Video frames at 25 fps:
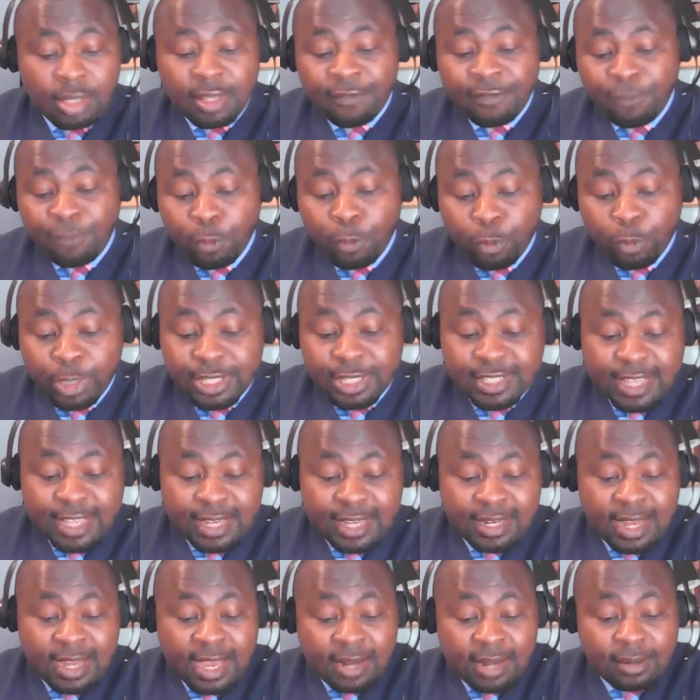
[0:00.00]
Interviewees
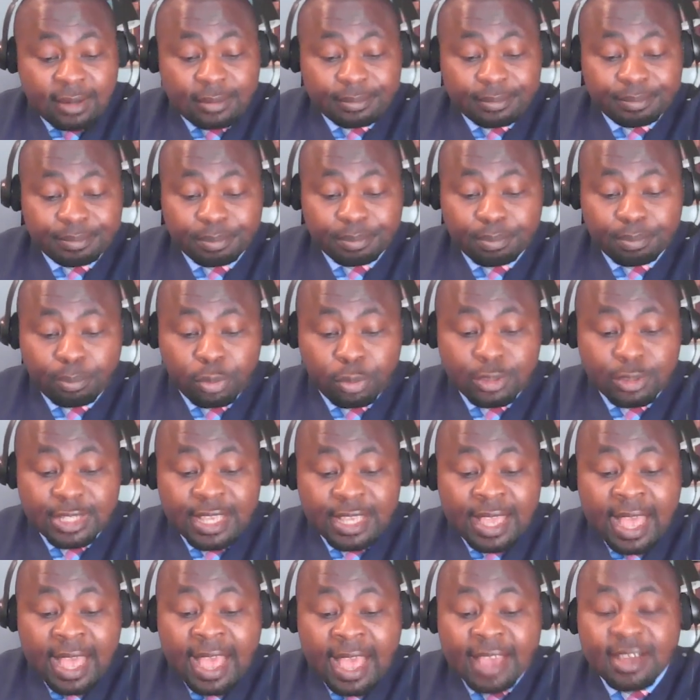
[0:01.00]
said that
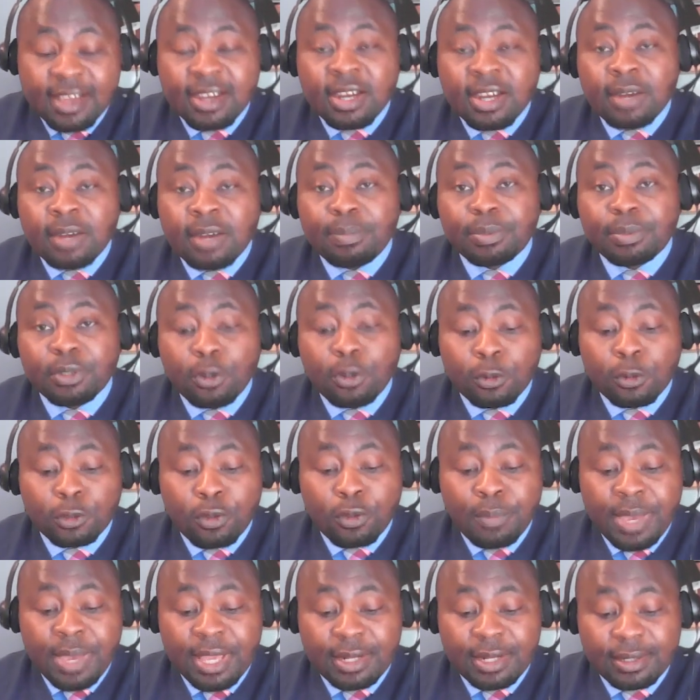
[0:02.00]
Boost AI helped
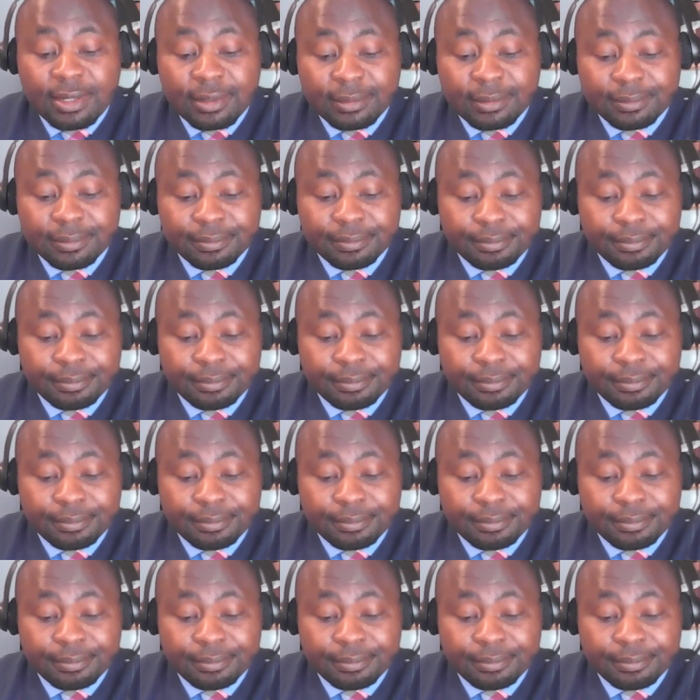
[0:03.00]
automate